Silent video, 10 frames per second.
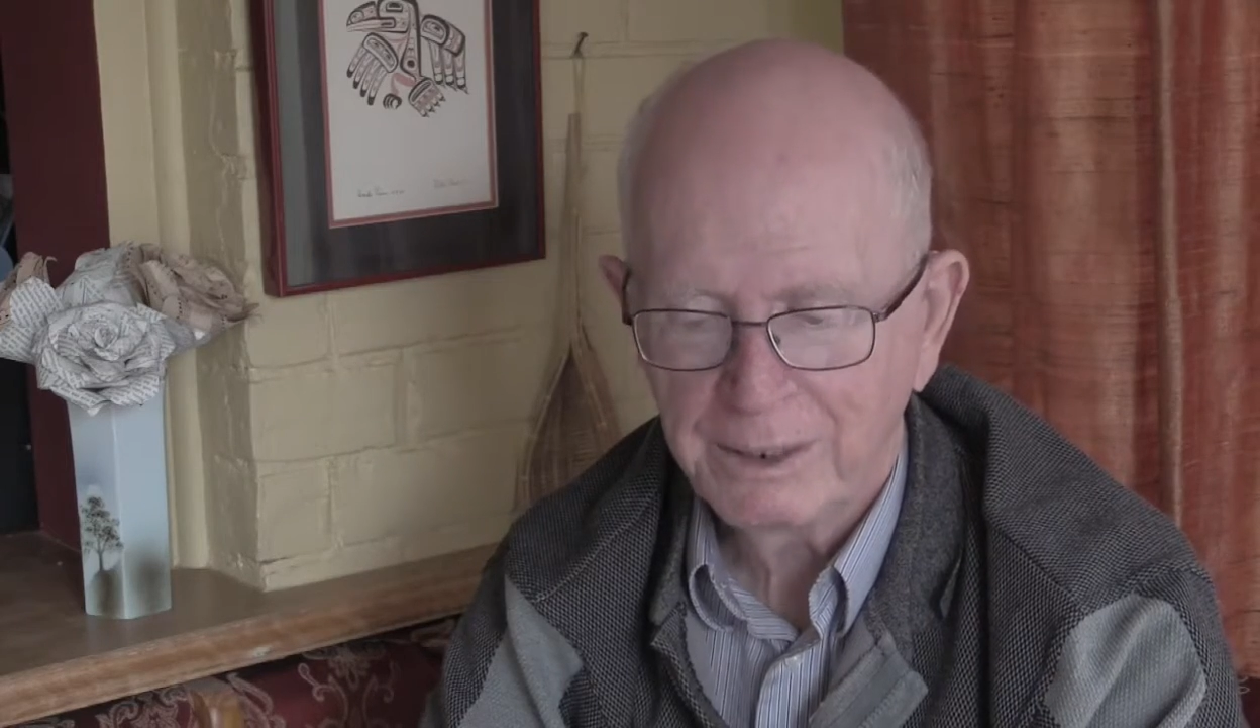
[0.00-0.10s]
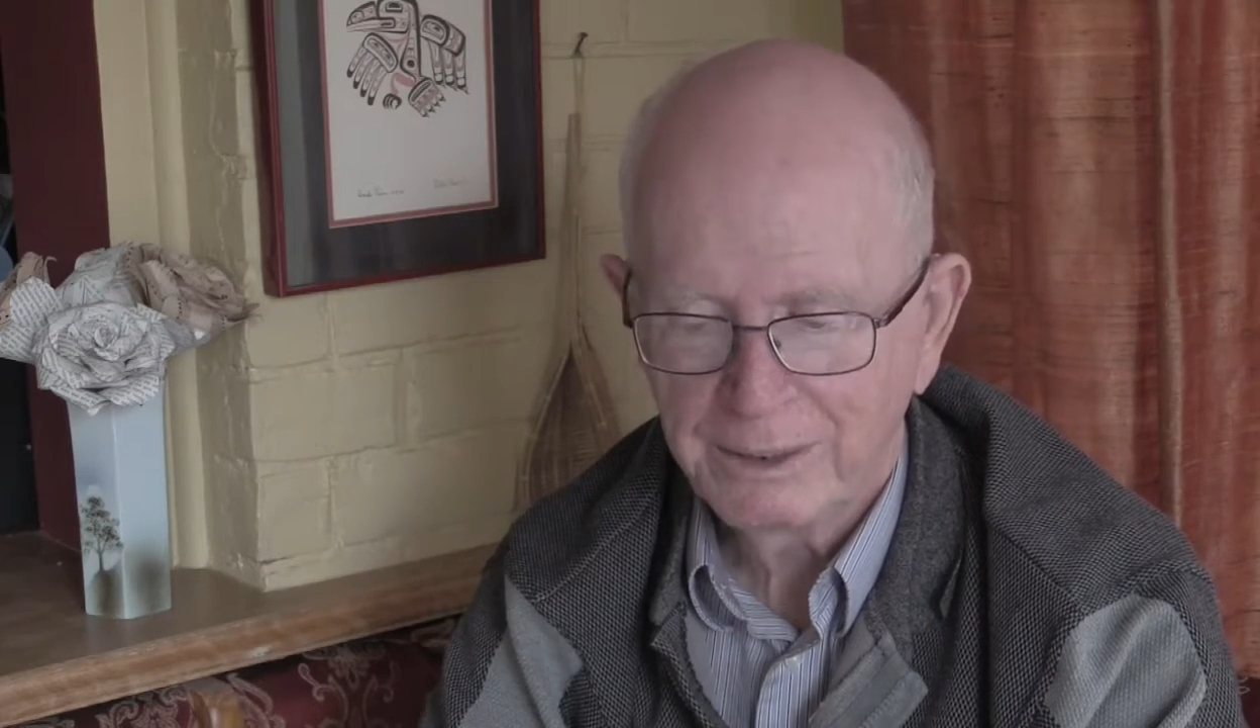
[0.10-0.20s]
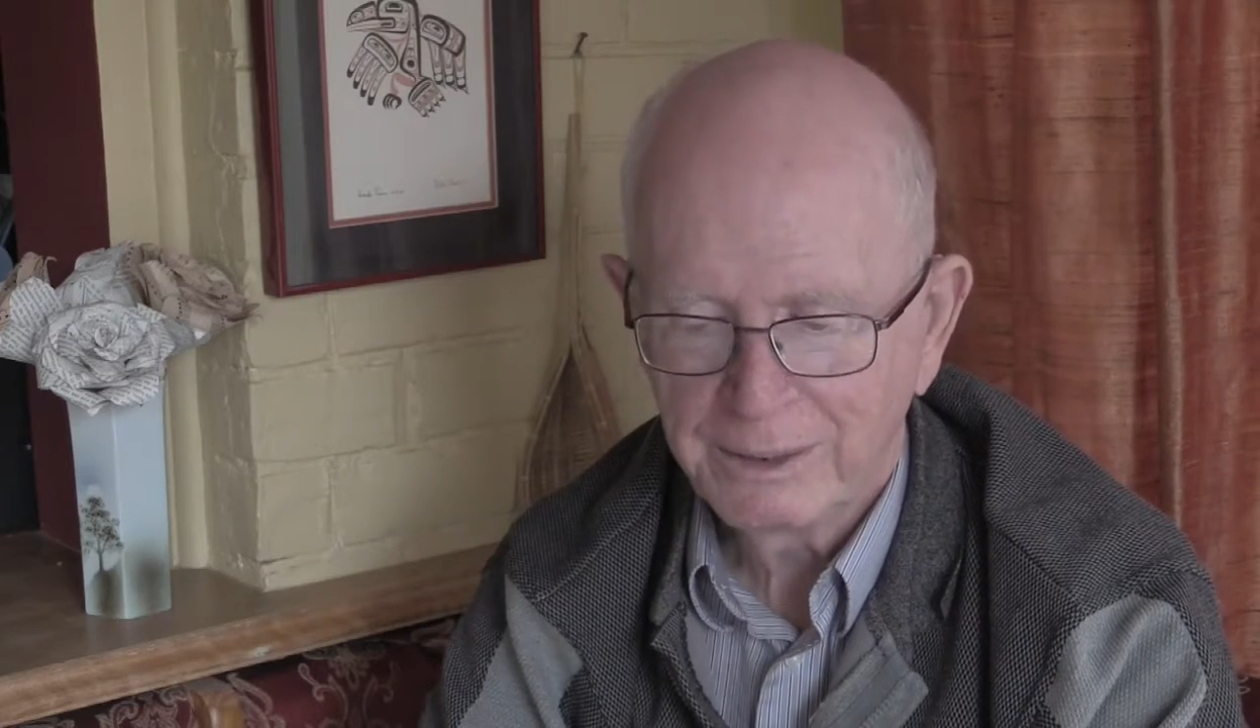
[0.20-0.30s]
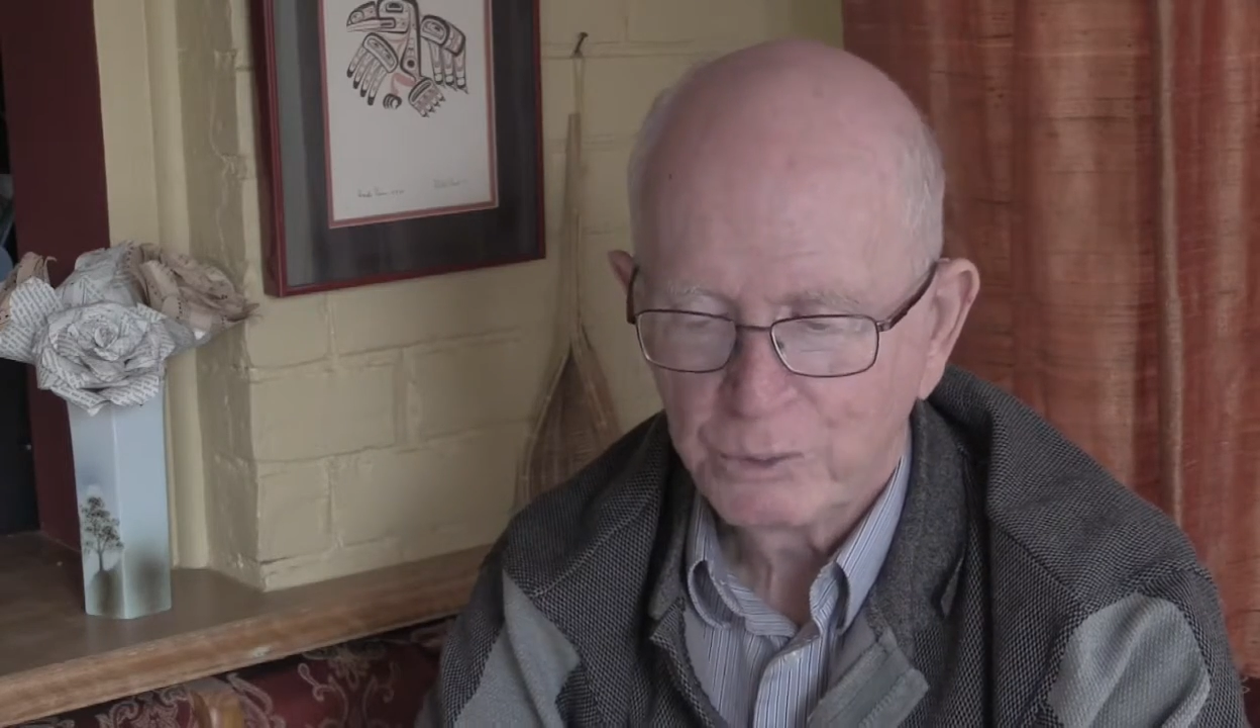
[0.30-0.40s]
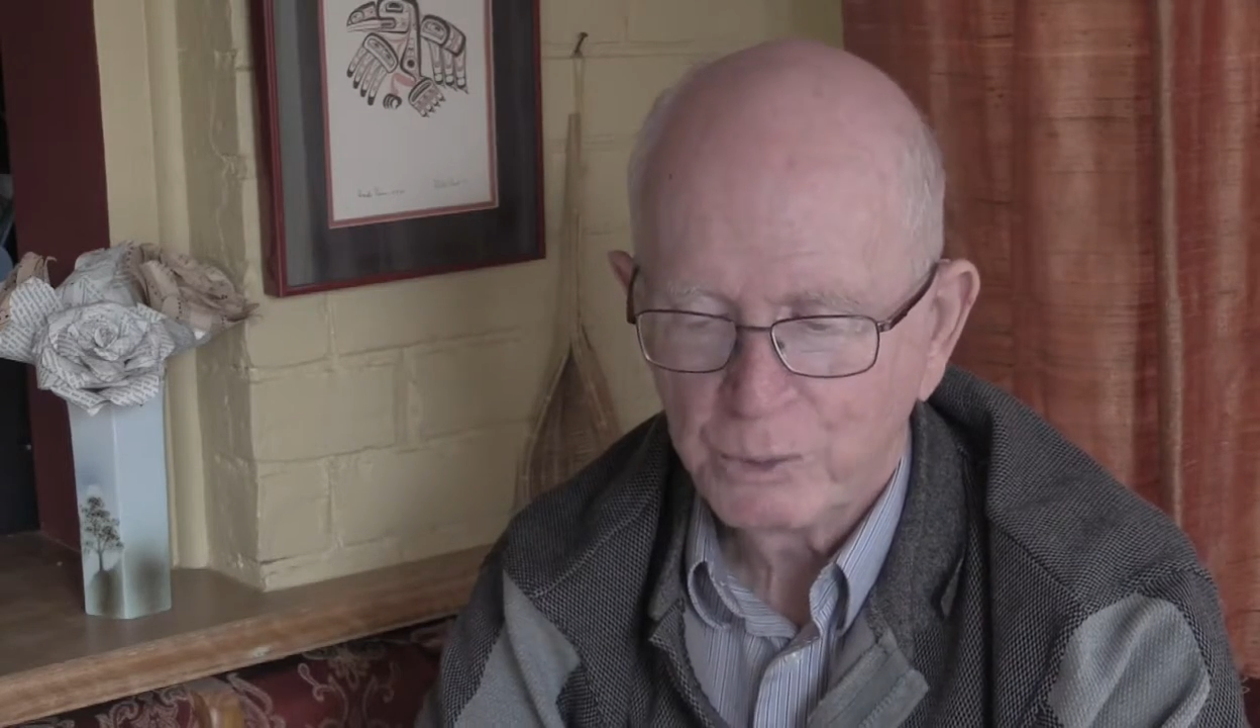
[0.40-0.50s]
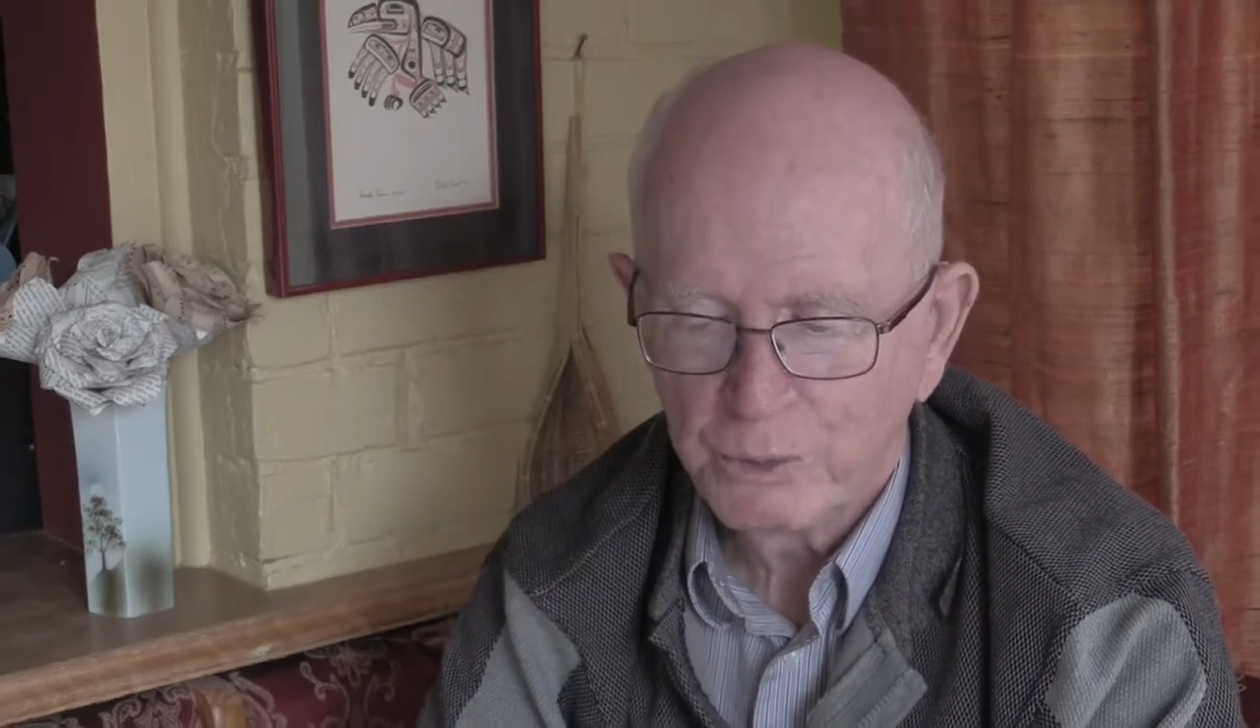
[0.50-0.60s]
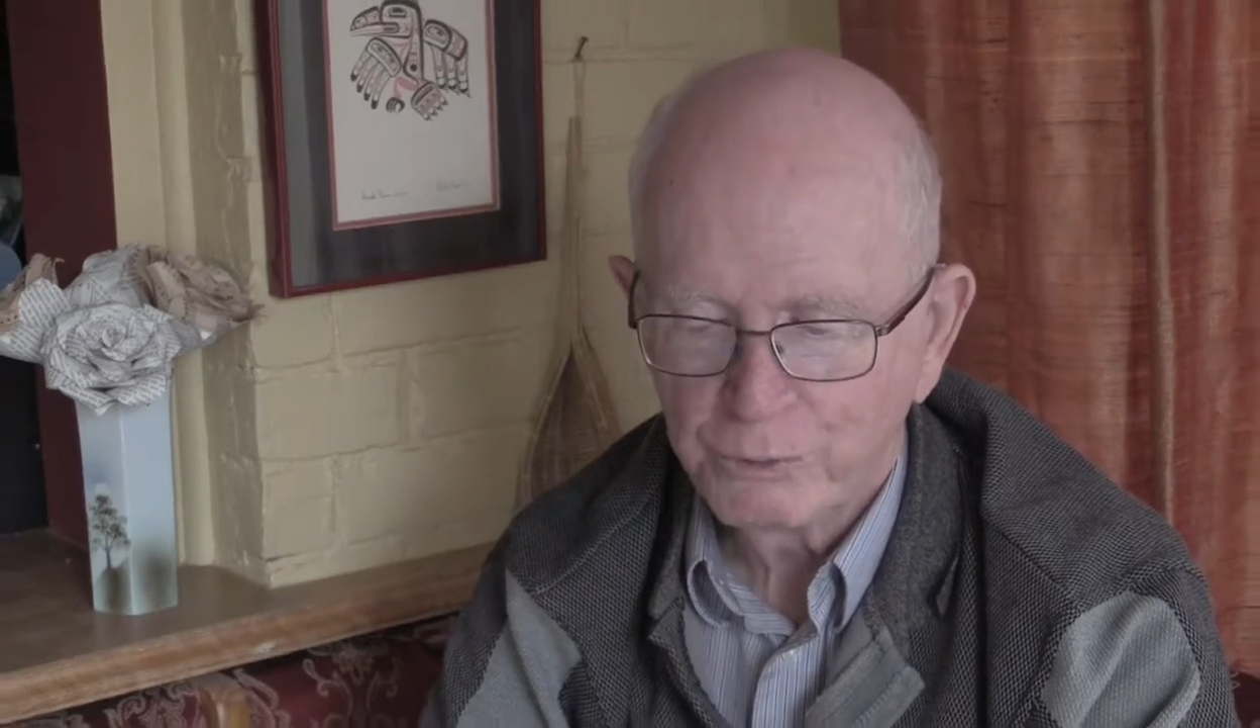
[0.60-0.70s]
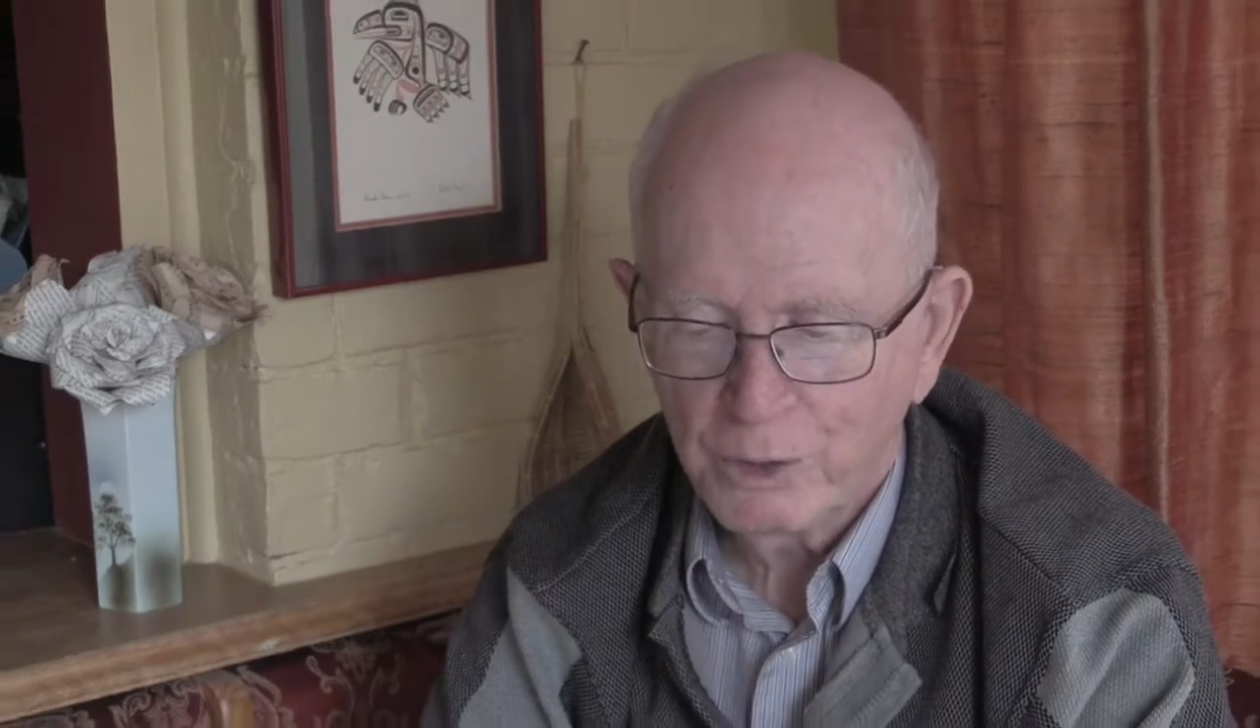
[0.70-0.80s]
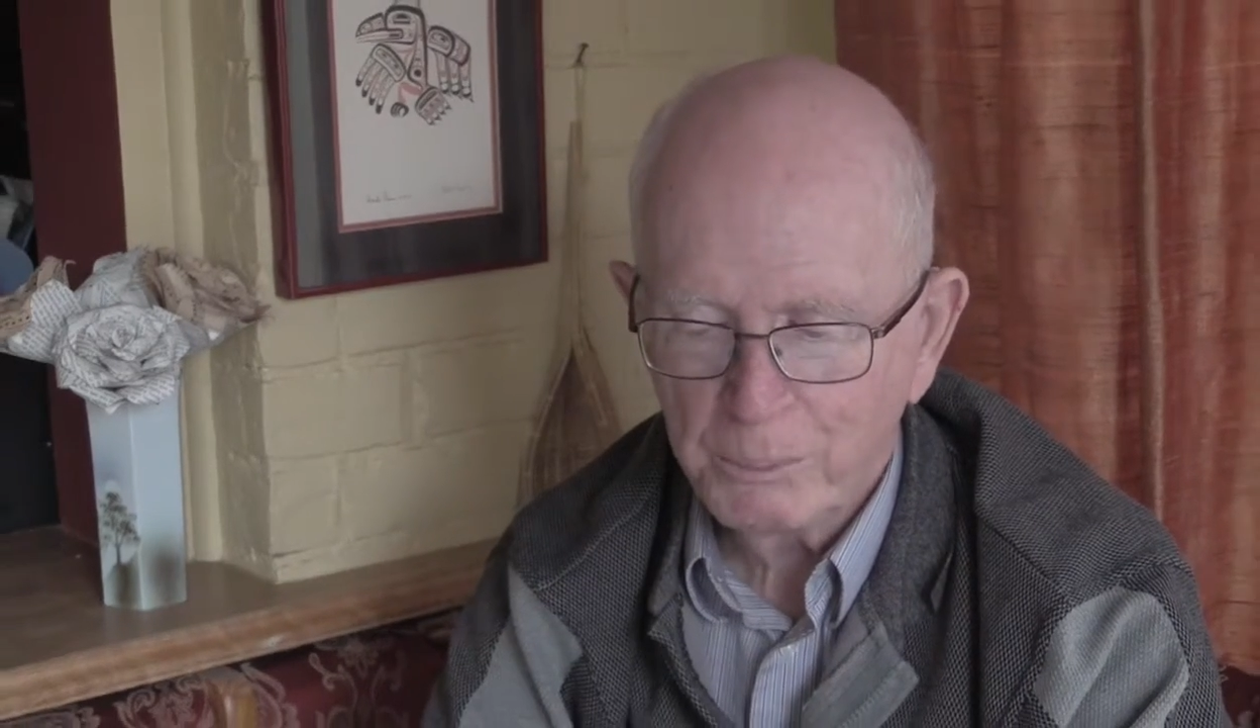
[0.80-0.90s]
to inform